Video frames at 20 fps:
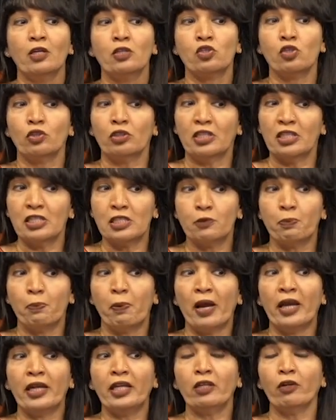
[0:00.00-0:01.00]
So,
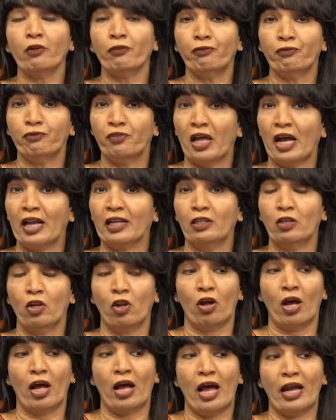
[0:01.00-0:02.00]
despite of that
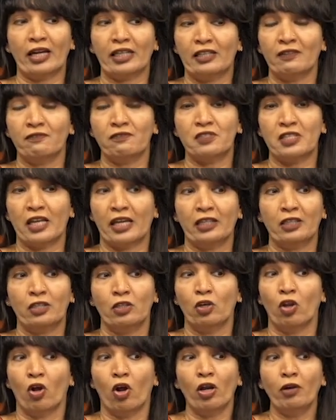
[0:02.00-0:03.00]
active site
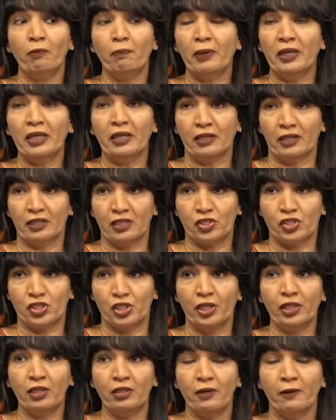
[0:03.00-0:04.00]
not being
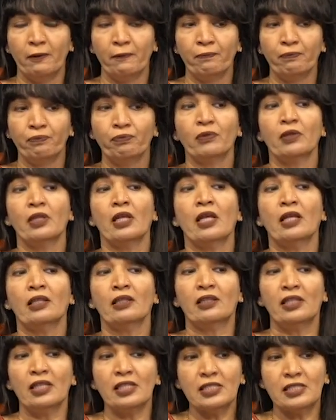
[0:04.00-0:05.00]
rigid,
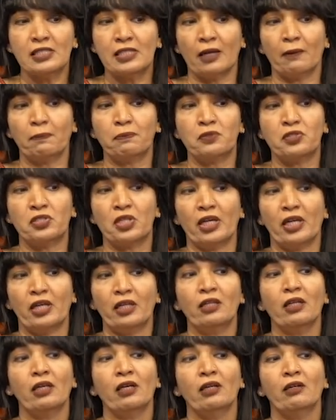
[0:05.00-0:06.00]
this
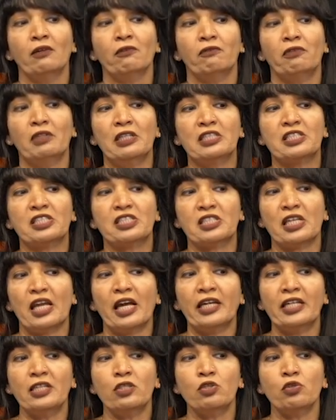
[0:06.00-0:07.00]
substrate will
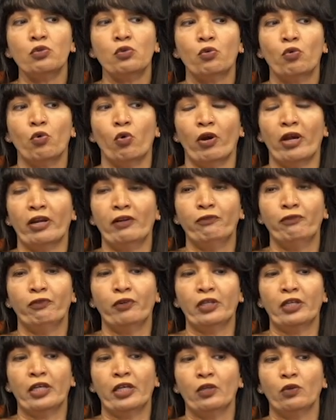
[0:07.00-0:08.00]
try to go and
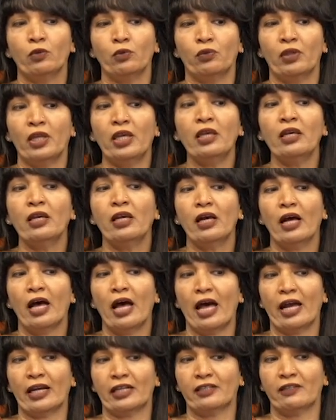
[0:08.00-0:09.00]
fit into the
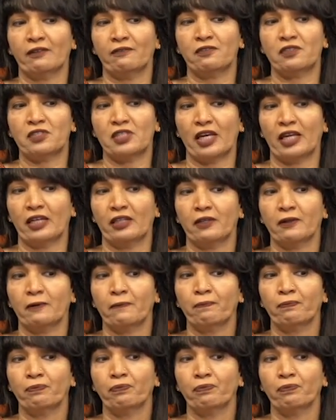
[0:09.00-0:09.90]
active site.